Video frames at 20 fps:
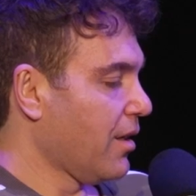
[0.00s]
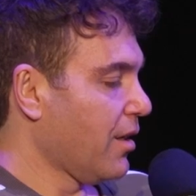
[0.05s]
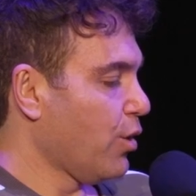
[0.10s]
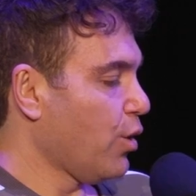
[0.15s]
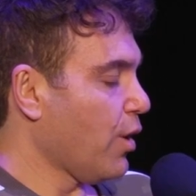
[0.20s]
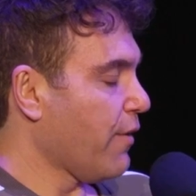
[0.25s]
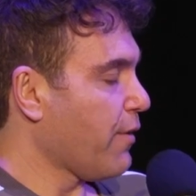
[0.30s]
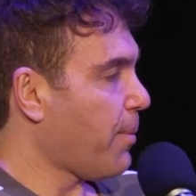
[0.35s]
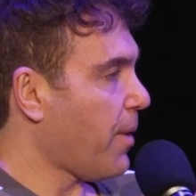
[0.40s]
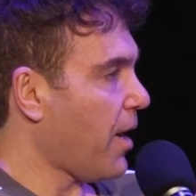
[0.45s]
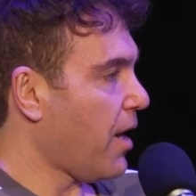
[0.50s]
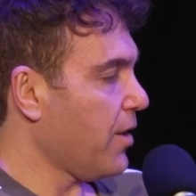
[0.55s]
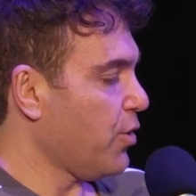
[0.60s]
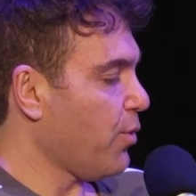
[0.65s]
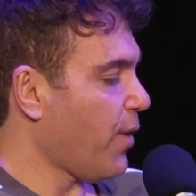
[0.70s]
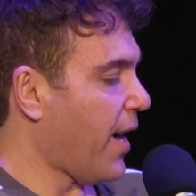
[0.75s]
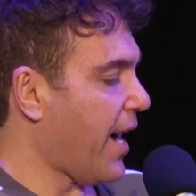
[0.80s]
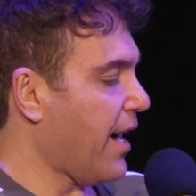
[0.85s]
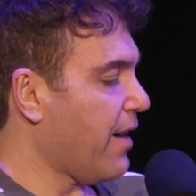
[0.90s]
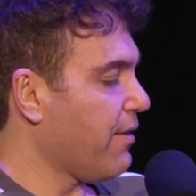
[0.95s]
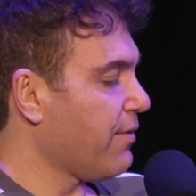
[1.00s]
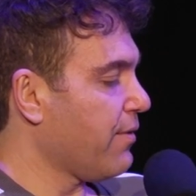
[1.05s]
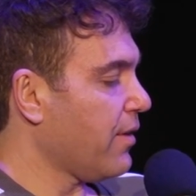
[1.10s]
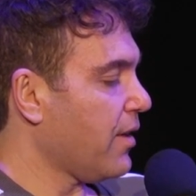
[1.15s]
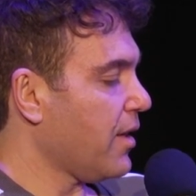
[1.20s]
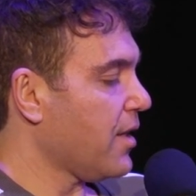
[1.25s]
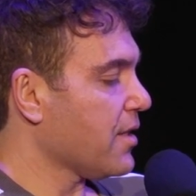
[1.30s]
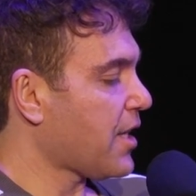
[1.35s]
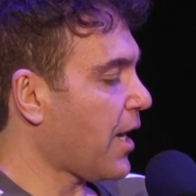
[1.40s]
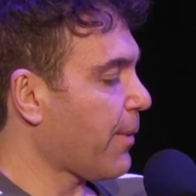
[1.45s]
you have
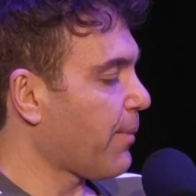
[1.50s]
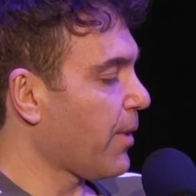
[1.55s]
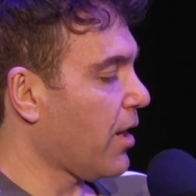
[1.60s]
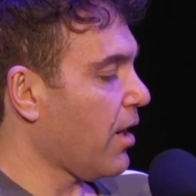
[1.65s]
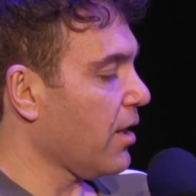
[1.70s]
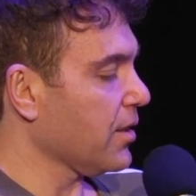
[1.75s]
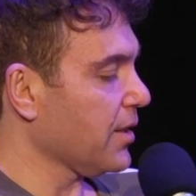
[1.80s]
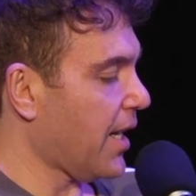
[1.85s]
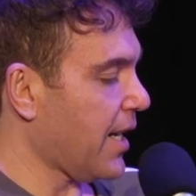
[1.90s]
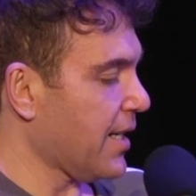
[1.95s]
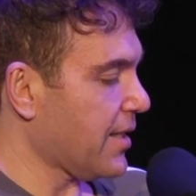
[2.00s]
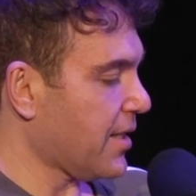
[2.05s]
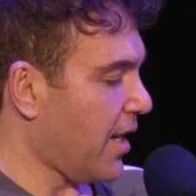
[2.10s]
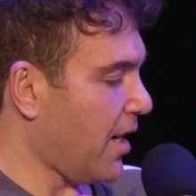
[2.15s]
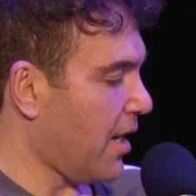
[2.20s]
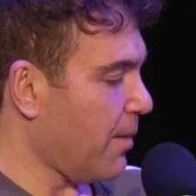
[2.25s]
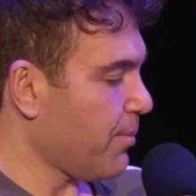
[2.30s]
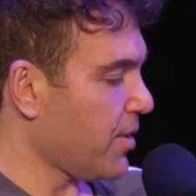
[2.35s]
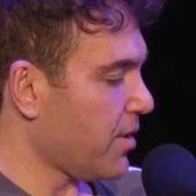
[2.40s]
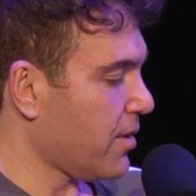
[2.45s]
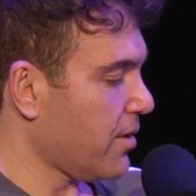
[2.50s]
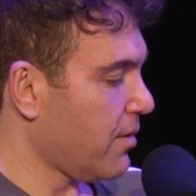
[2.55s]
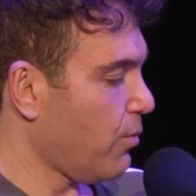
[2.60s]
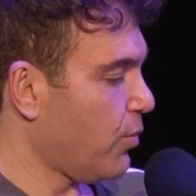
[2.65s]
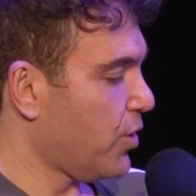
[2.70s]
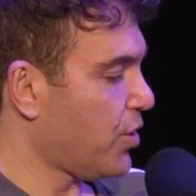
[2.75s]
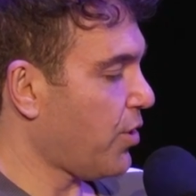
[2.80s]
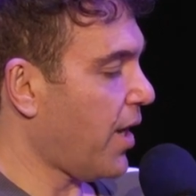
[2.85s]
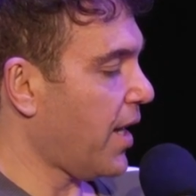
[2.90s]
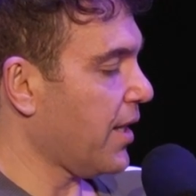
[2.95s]
a segment called Hot Tops,
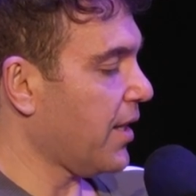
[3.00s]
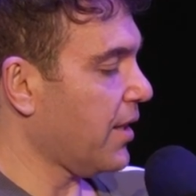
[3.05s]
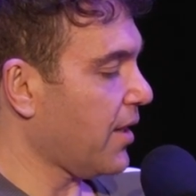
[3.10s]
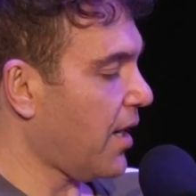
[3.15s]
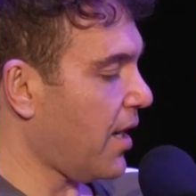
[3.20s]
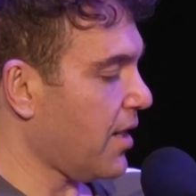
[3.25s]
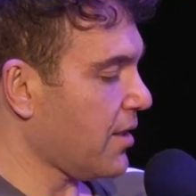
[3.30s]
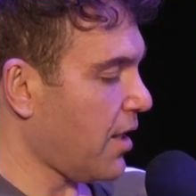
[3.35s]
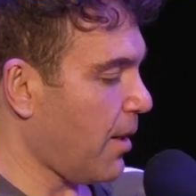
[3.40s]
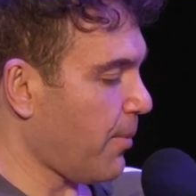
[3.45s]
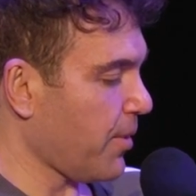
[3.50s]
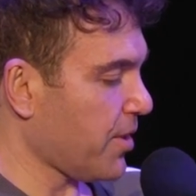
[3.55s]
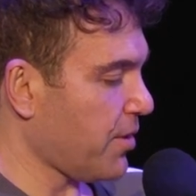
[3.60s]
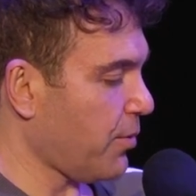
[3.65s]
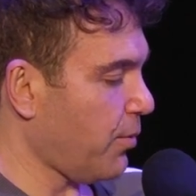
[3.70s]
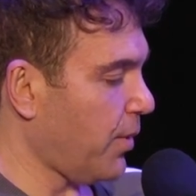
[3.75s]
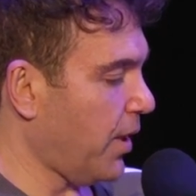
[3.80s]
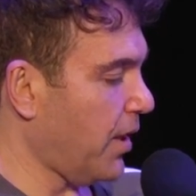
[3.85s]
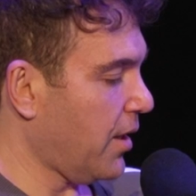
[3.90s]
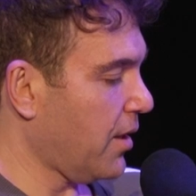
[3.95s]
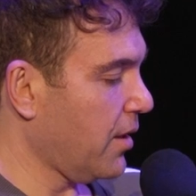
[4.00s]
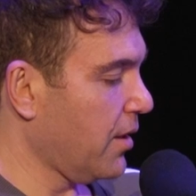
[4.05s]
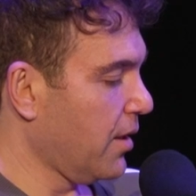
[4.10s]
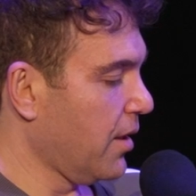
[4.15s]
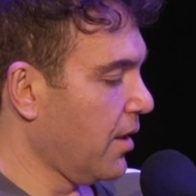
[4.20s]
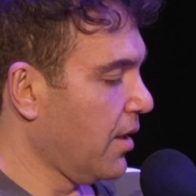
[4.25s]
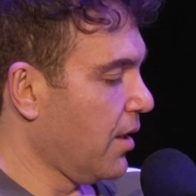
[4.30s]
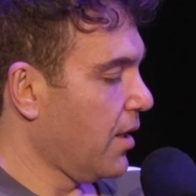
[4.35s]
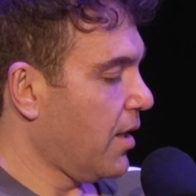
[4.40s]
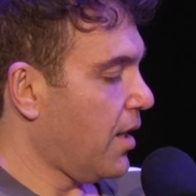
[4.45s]
which you highlight the hot topics of the week.
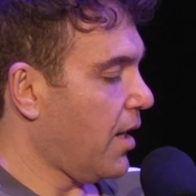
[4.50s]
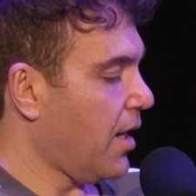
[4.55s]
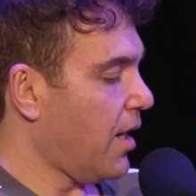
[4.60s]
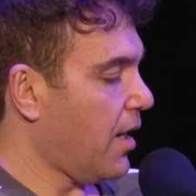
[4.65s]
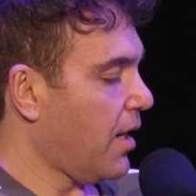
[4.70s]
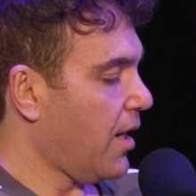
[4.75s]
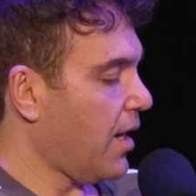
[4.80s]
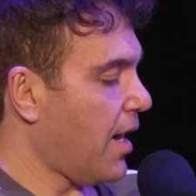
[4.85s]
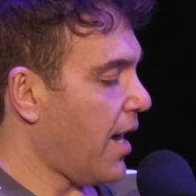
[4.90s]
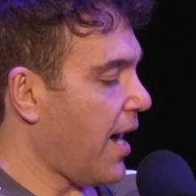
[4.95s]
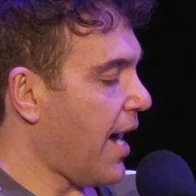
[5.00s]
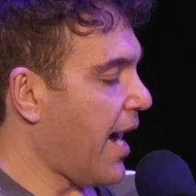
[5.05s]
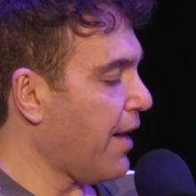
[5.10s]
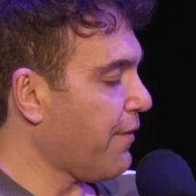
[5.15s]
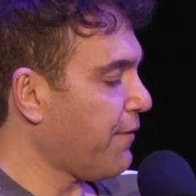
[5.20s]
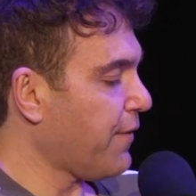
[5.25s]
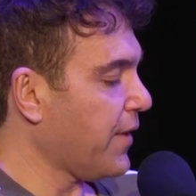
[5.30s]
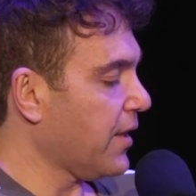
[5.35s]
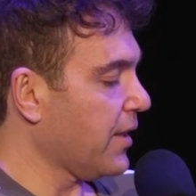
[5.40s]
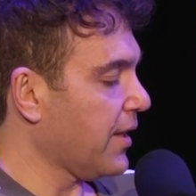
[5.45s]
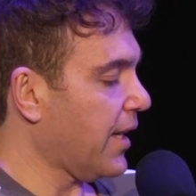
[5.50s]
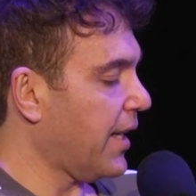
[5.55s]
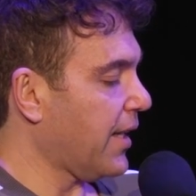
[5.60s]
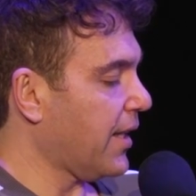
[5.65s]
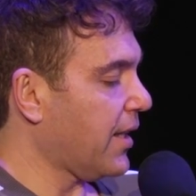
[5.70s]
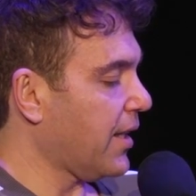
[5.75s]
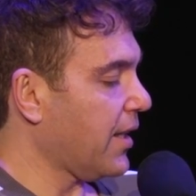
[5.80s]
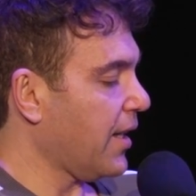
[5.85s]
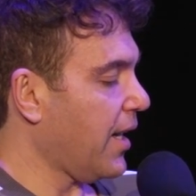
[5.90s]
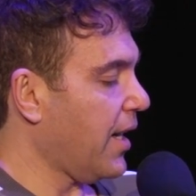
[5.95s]
I feel
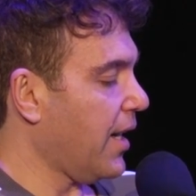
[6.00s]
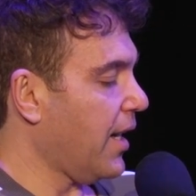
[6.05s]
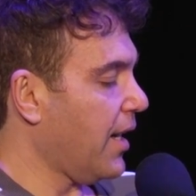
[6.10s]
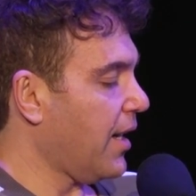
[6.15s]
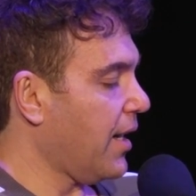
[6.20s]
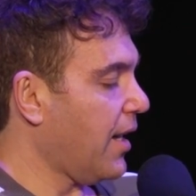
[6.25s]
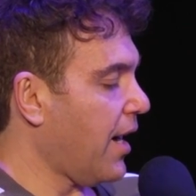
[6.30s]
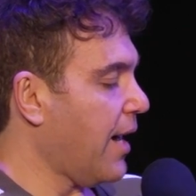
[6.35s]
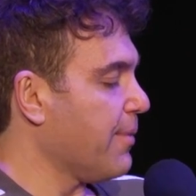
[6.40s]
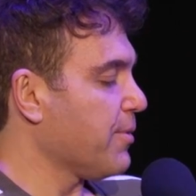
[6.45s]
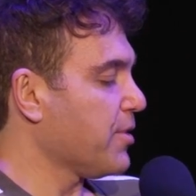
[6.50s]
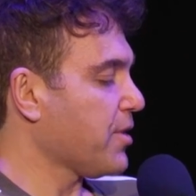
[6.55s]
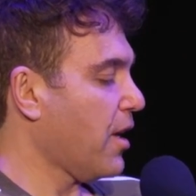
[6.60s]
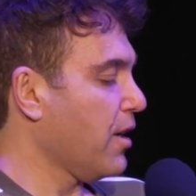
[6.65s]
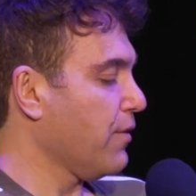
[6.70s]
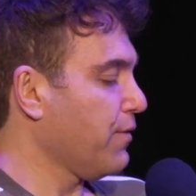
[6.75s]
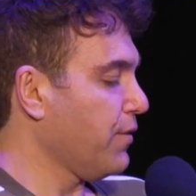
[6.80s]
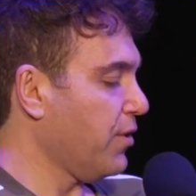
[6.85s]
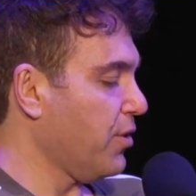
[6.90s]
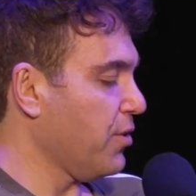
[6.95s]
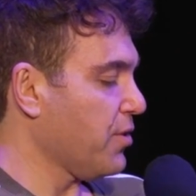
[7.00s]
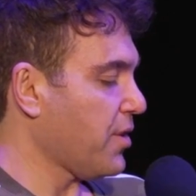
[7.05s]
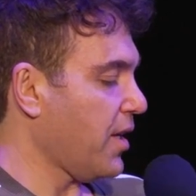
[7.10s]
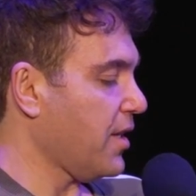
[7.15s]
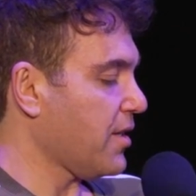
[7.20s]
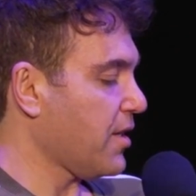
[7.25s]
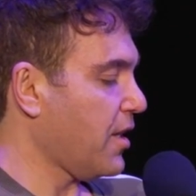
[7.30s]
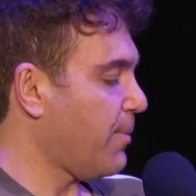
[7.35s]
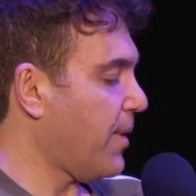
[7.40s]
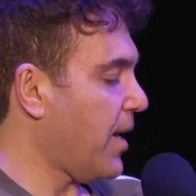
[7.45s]
like I'm starved for news that
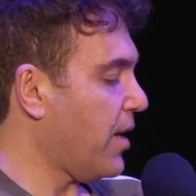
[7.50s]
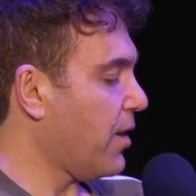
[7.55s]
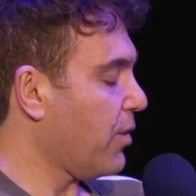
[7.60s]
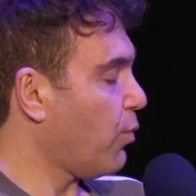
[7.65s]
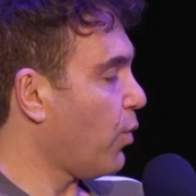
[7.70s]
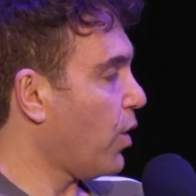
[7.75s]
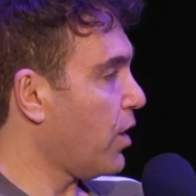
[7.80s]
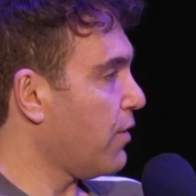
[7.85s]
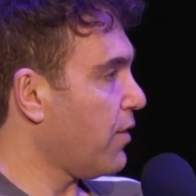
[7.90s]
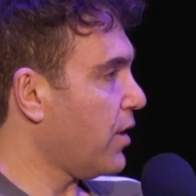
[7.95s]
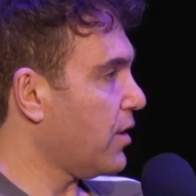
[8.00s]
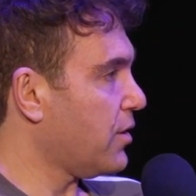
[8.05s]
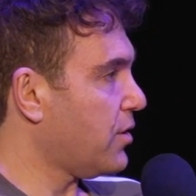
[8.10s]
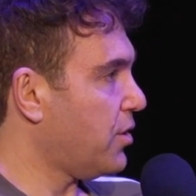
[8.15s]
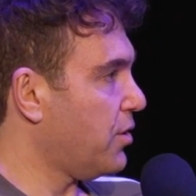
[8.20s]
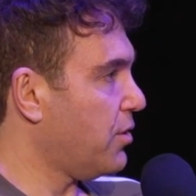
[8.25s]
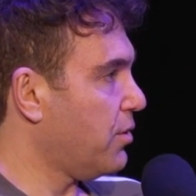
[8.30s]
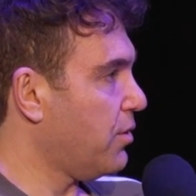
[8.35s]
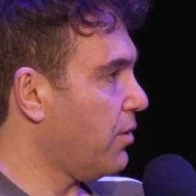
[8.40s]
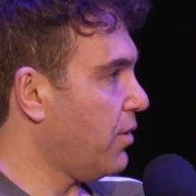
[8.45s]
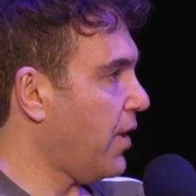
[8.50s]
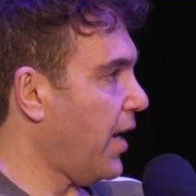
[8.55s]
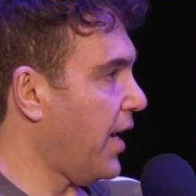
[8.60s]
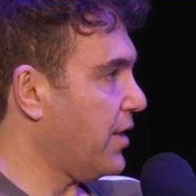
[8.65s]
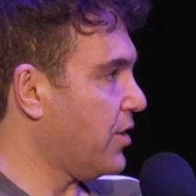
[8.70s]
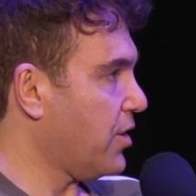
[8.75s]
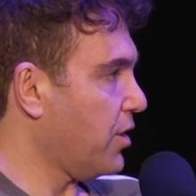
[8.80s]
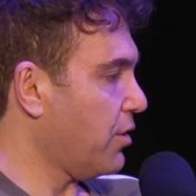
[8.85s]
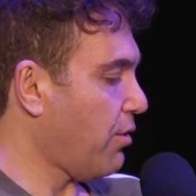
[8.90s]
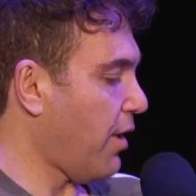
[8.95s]
isn't about one of our two
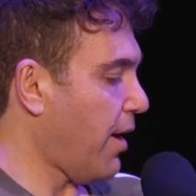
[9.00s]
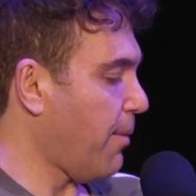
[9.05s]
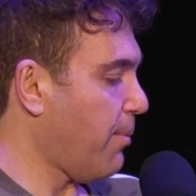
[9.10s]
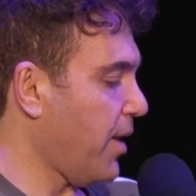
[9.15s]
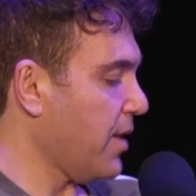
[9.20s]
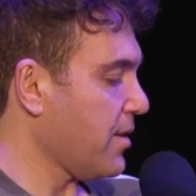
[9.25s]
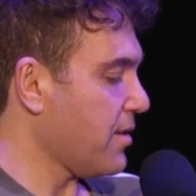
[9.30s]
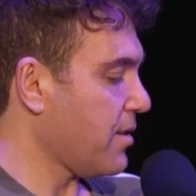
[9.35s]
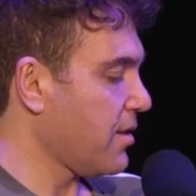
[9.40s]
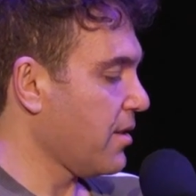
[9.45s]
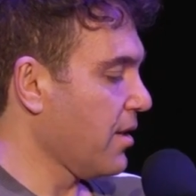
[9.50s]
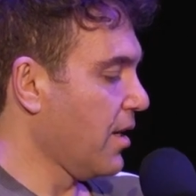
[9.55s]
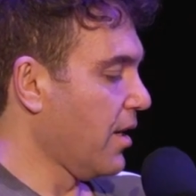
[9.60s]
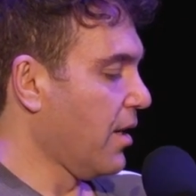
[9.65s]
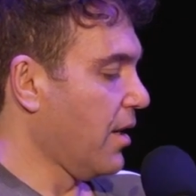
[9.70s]
ancient grandpas